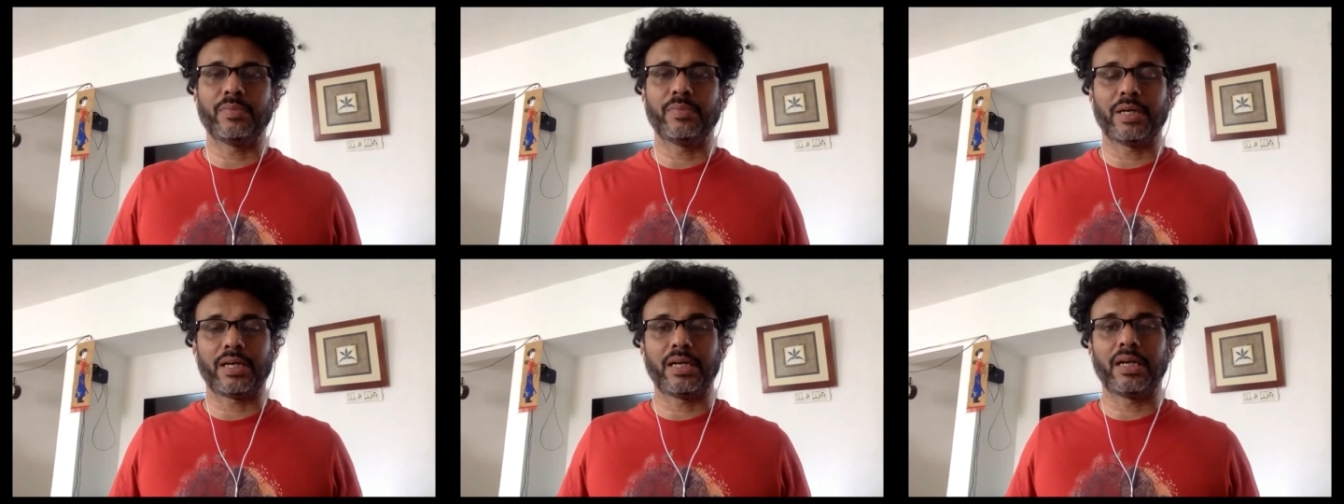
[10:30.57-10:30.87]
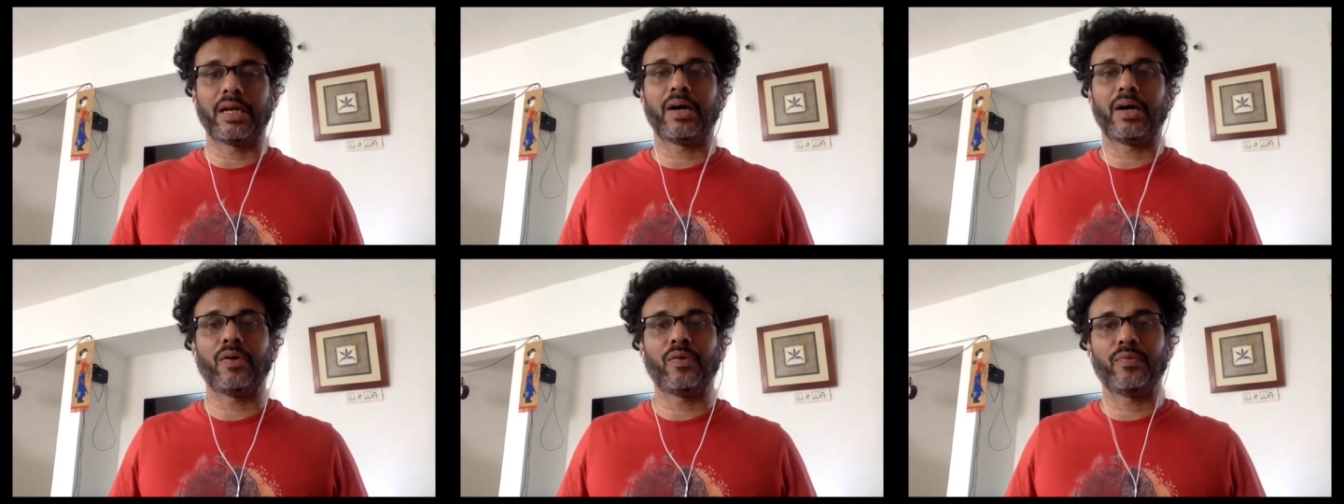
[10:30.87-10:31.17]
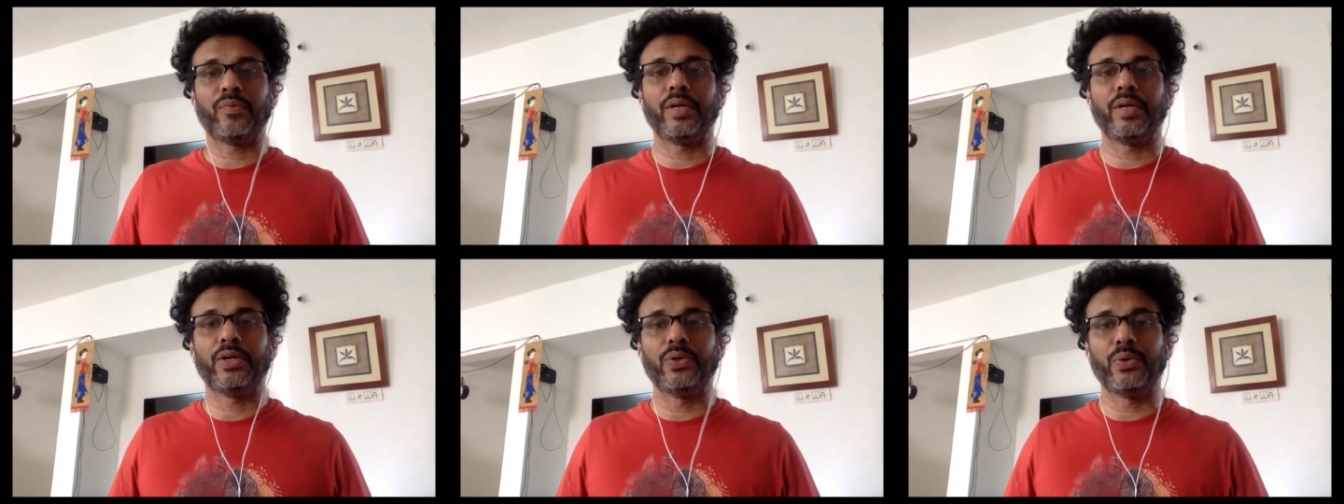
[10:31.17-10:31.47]
but now
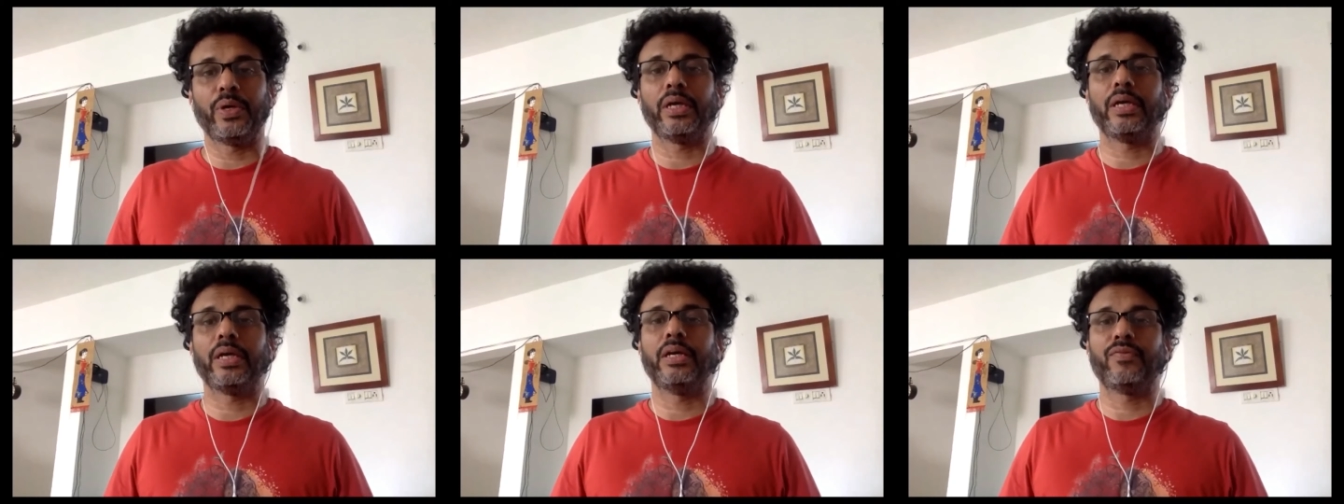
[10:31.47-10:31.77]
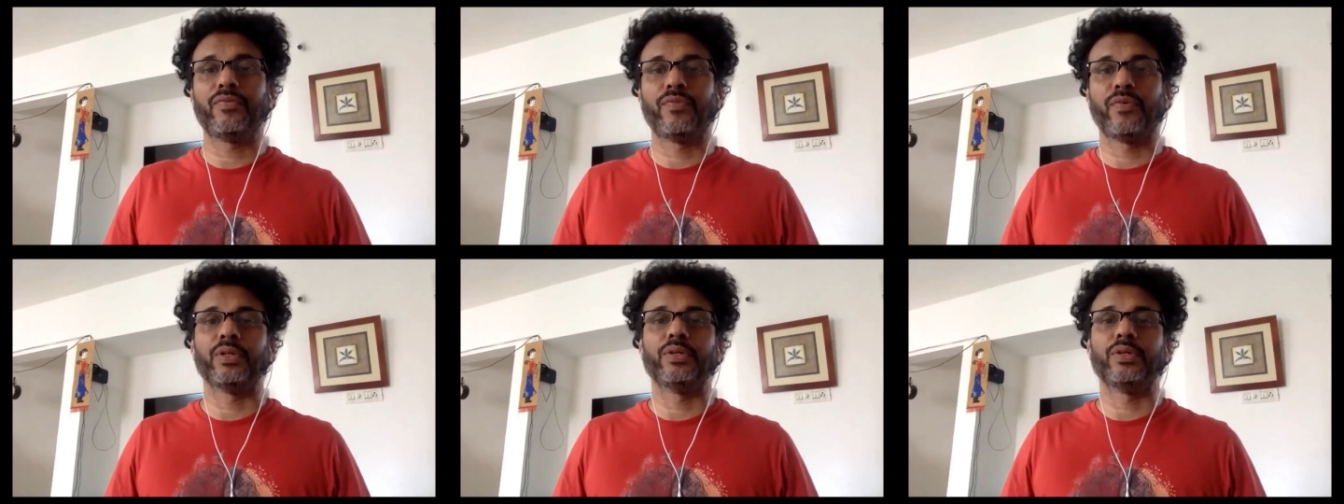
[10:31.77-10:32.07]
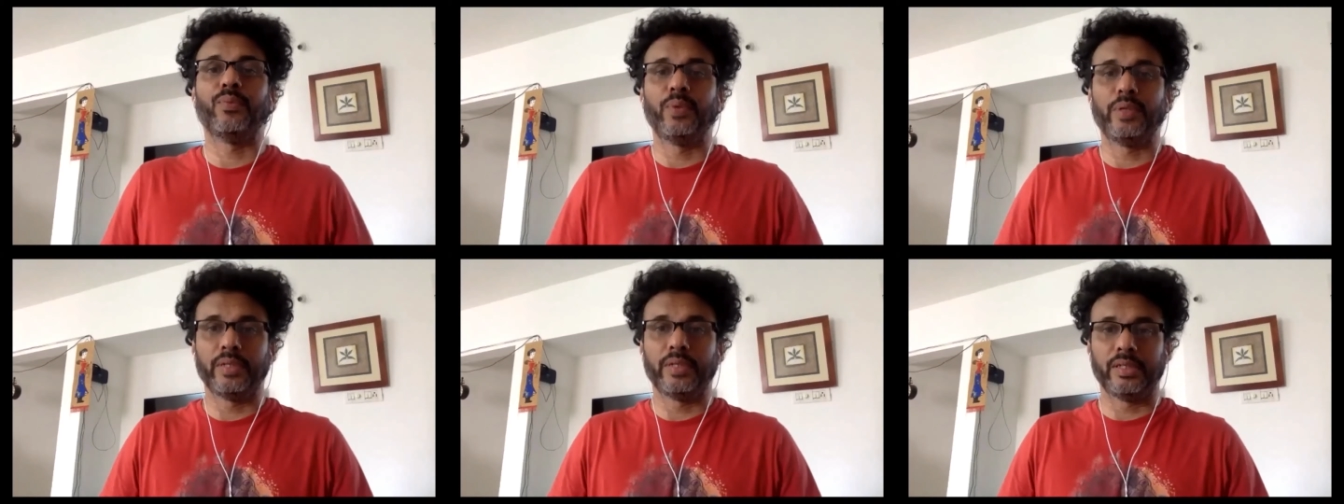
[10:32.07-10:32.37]
we are doing it for the
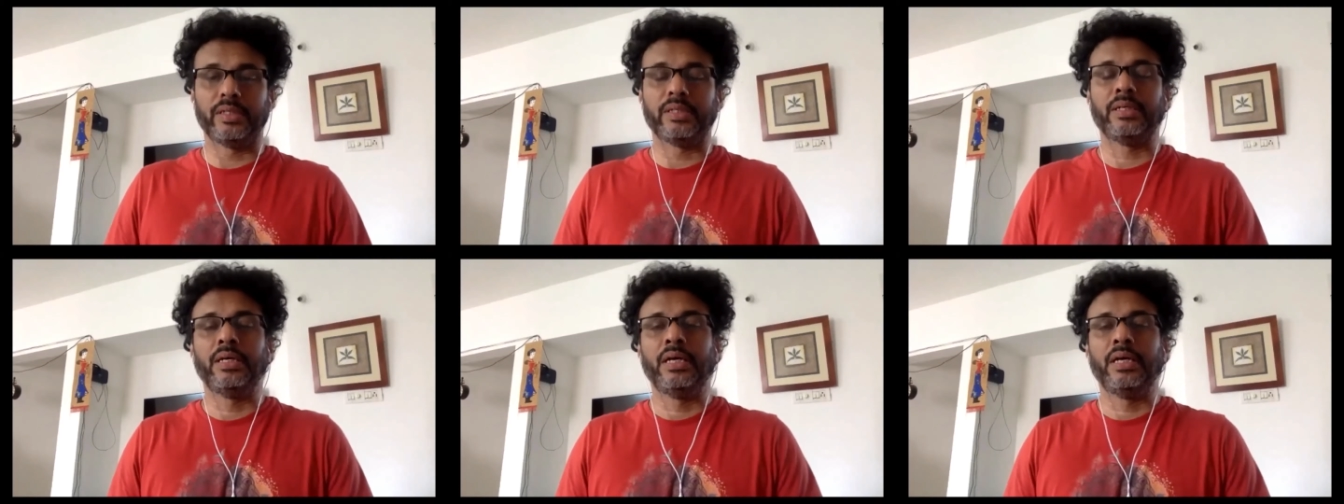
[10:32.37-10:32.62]
world.